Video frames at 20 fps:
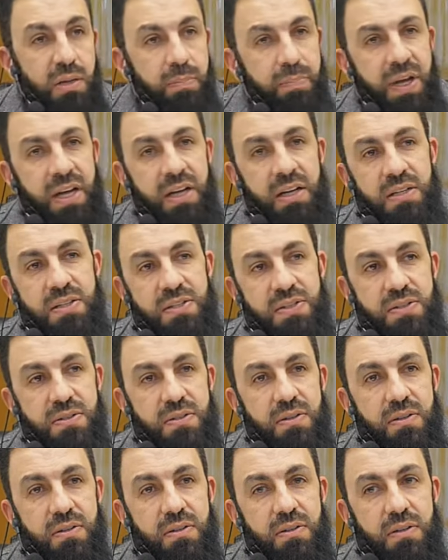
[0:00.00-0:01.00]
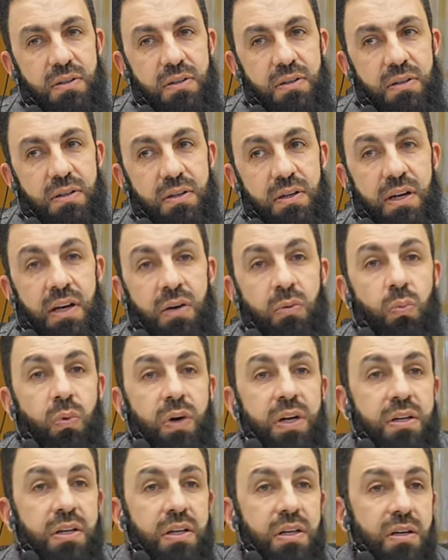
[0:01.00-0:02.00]
past and
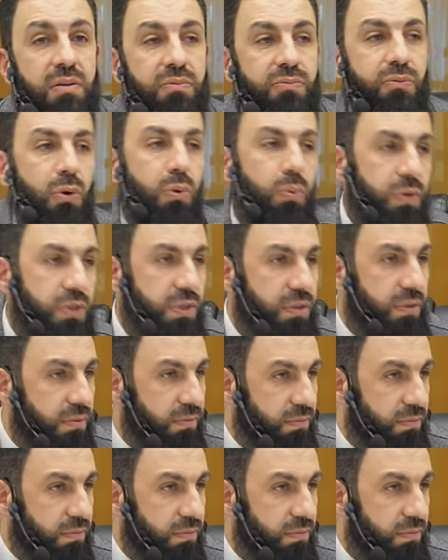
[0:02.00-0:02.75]
1 year forward,